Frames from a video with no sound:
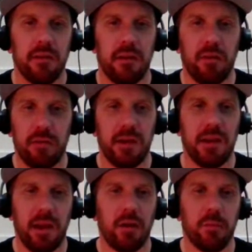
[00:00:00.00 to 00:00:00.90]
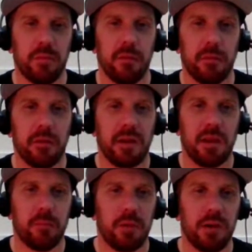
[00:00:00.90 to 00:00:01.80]
I really hoped that we were going to
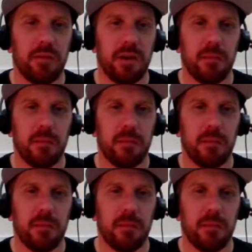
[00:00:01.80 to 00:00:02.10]
get Bully Ray,